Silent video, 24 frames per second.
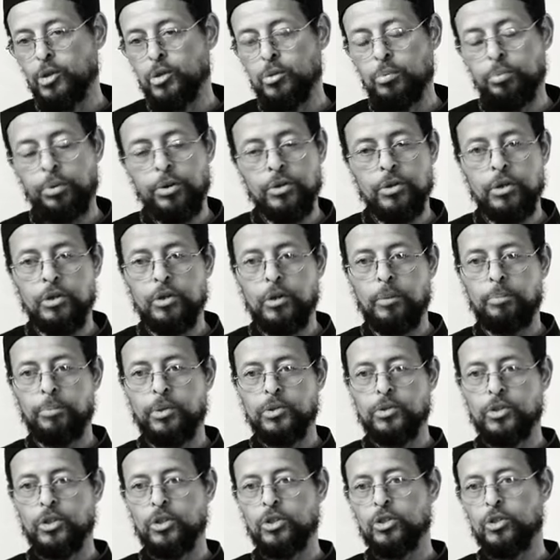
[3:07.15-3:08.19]
is put in a
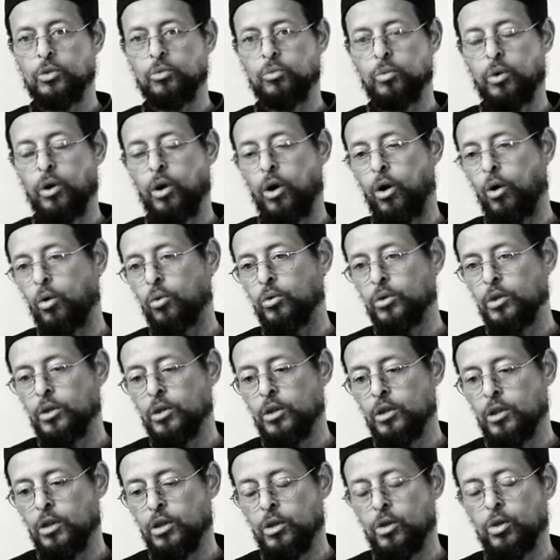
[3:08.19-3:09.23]
position where
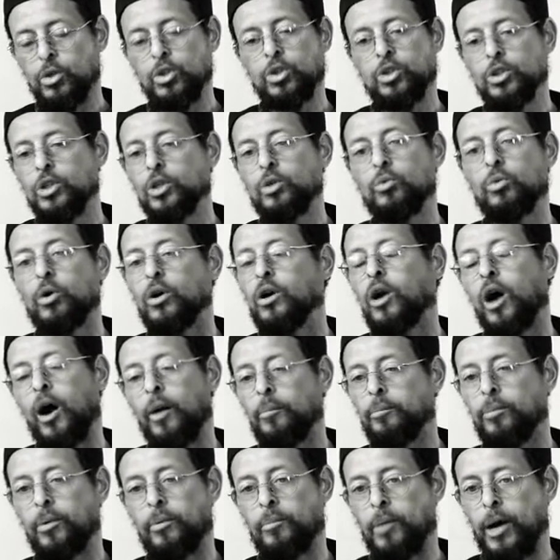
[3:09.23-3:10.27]
only he or she will
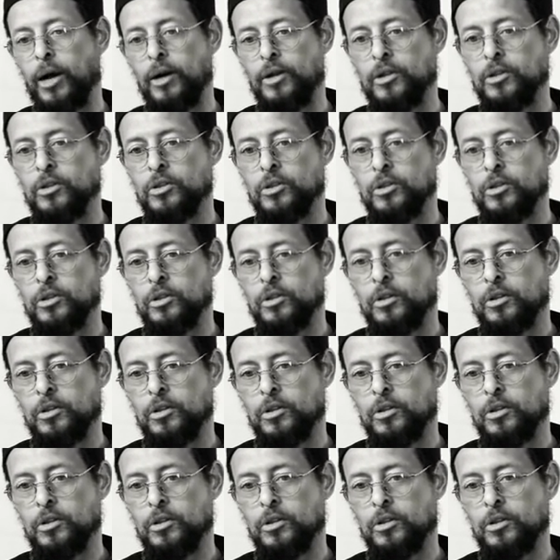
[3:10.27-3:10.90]
compromise.